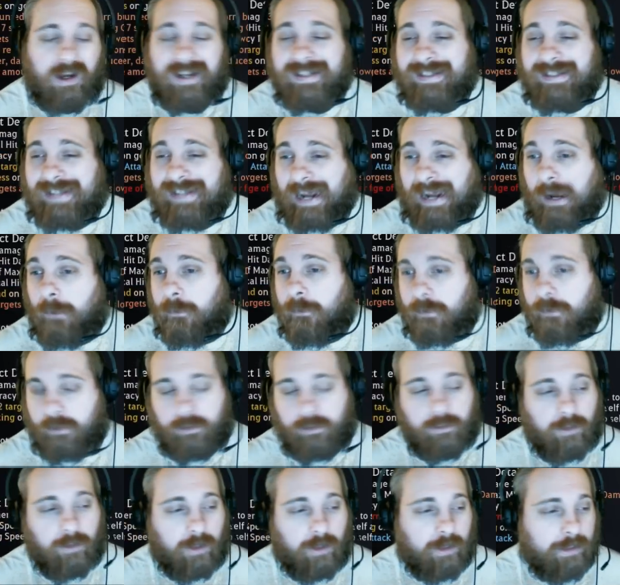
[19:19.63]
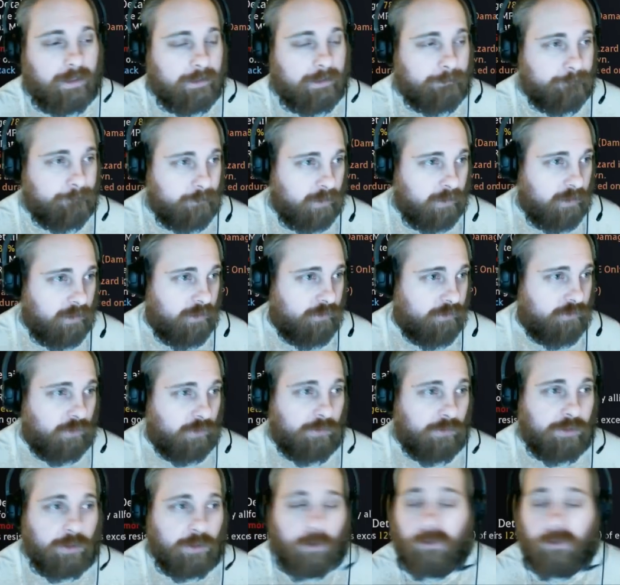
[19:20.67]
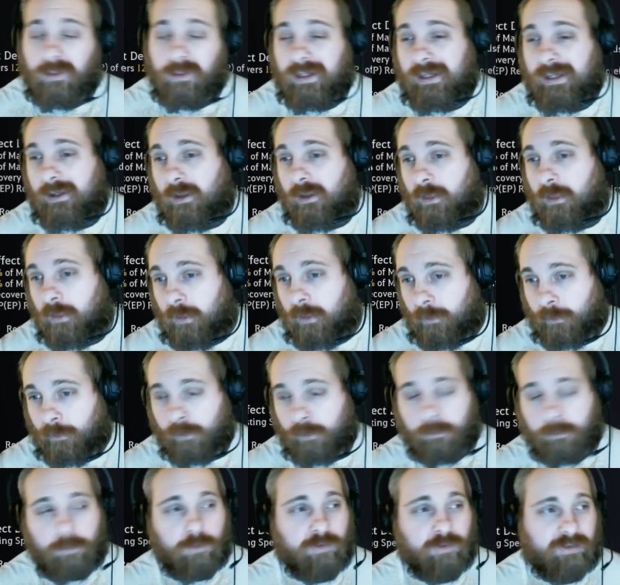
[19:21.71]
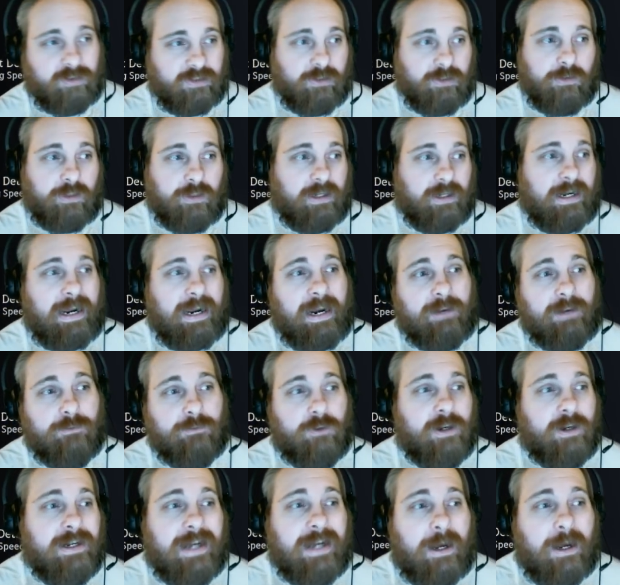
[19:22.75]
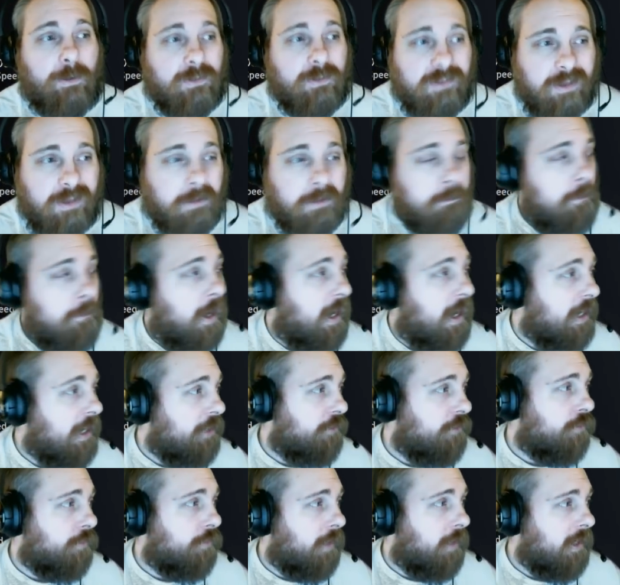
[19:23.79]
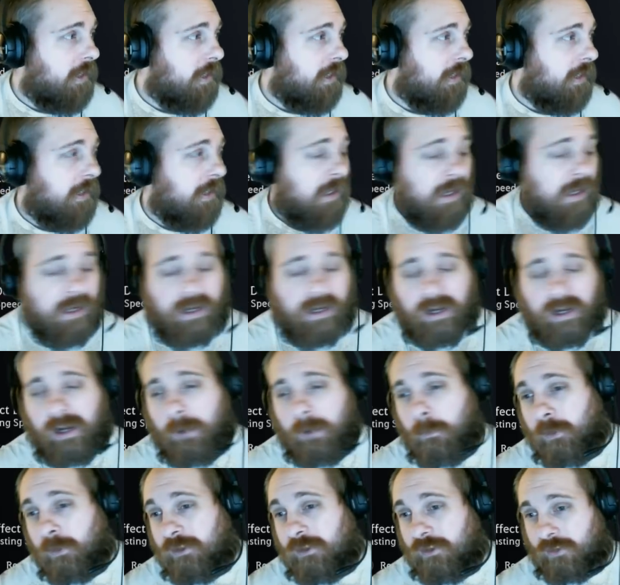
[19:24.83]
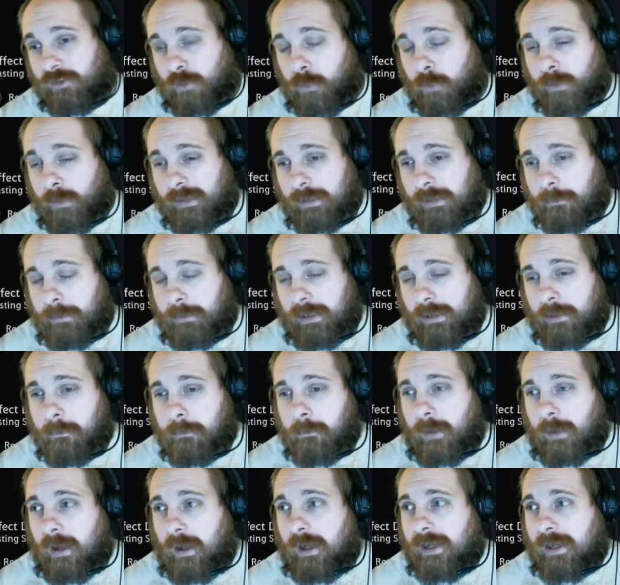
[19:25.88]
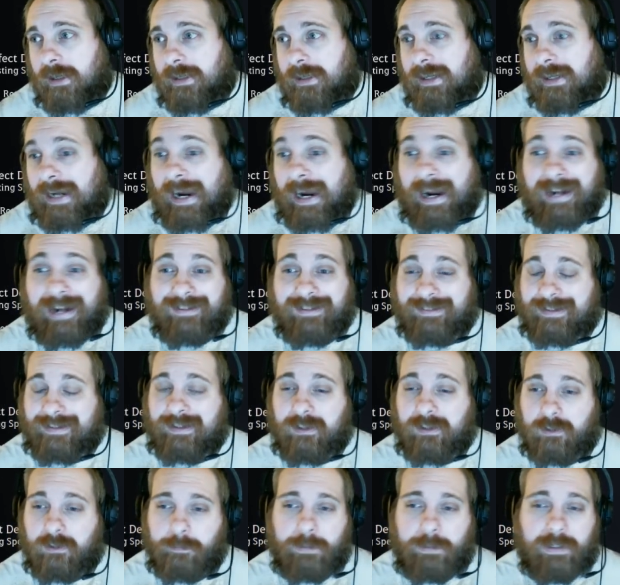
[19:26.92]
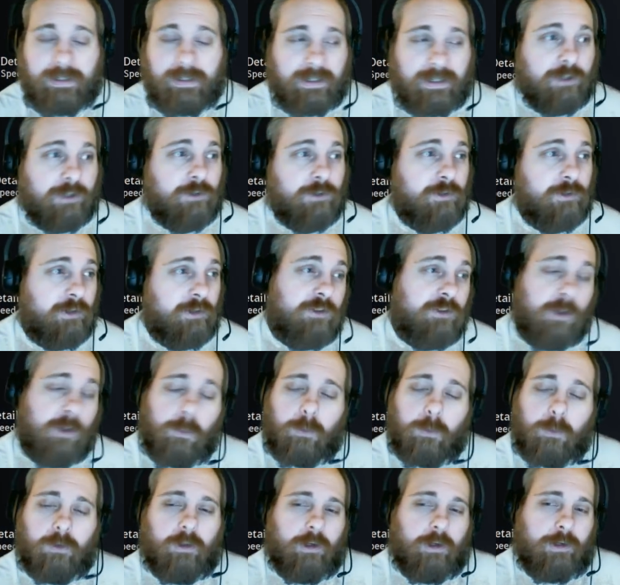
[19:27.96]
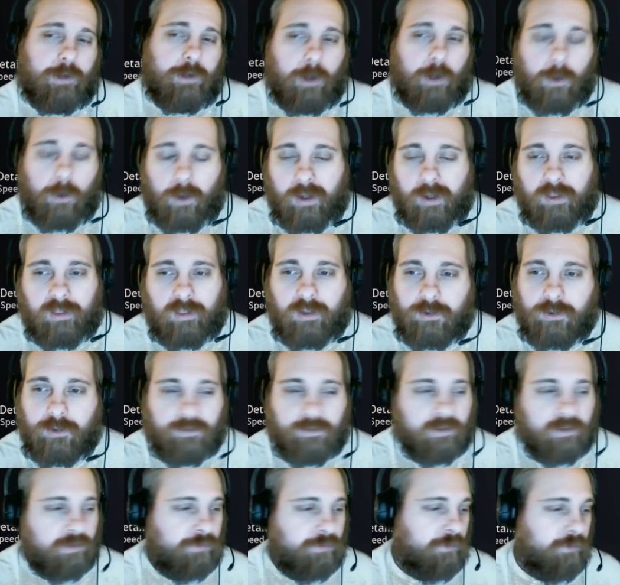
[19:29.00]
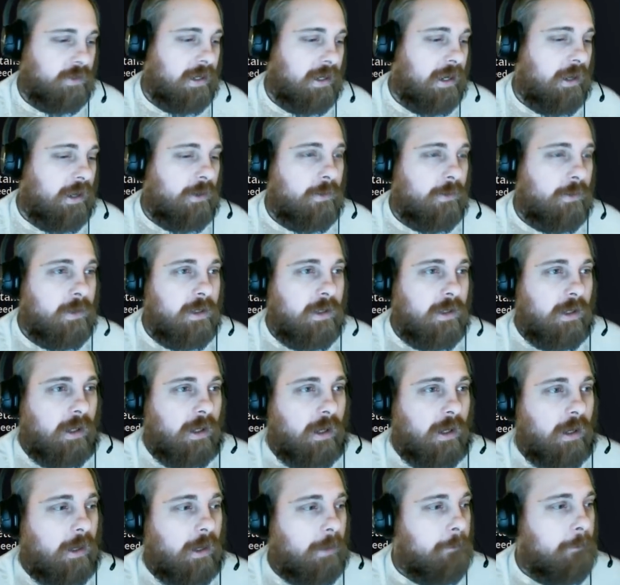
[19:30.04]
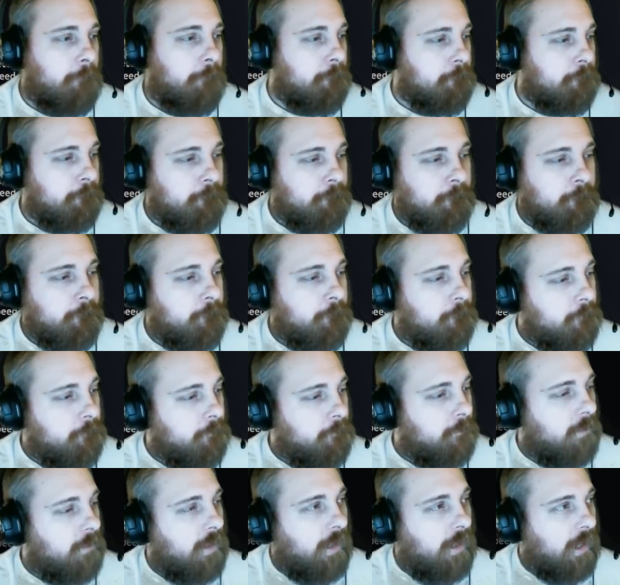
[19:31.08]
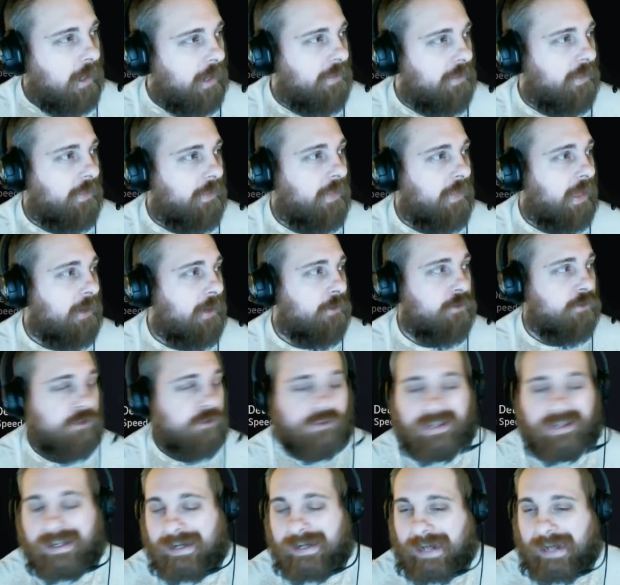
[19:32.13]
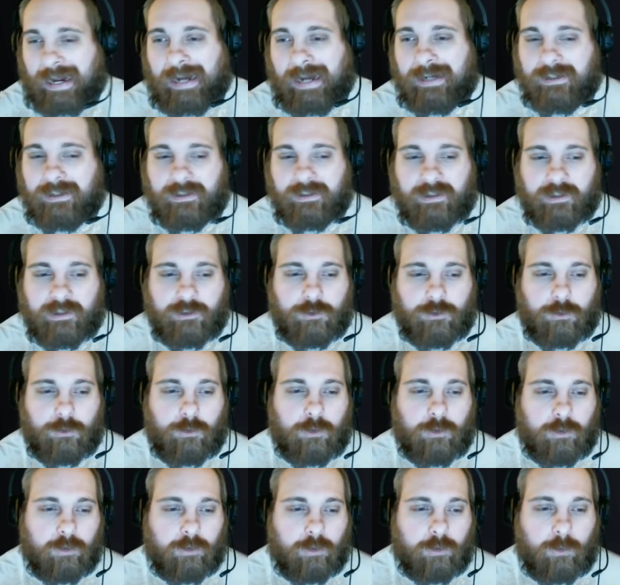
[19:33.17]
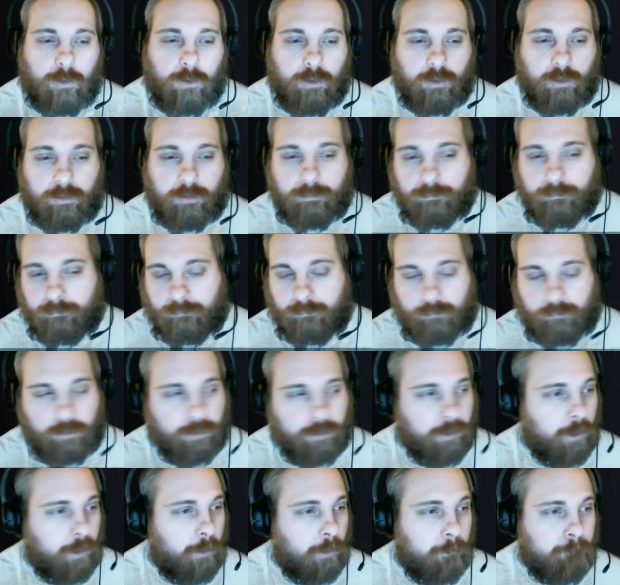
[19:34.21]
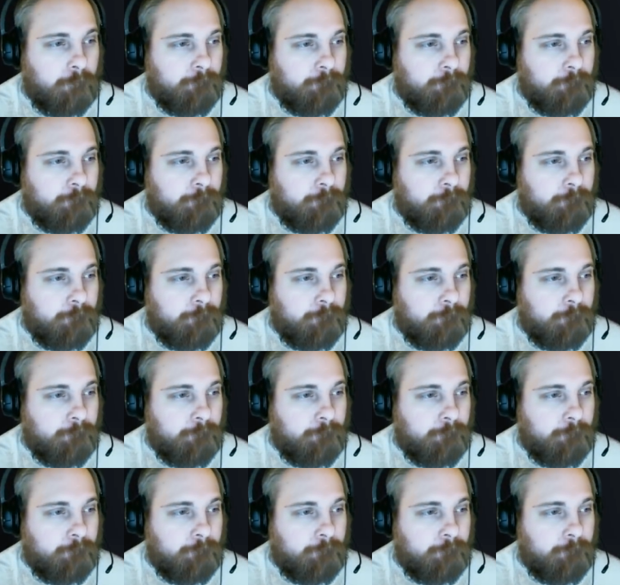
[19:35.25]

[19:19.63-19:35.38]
down the line. So the only learnable skill that I have right now is the mind training, which is going to be my casting speed increase. So we're going to go ahead and learn this for now, and then that'll just get added into our you know,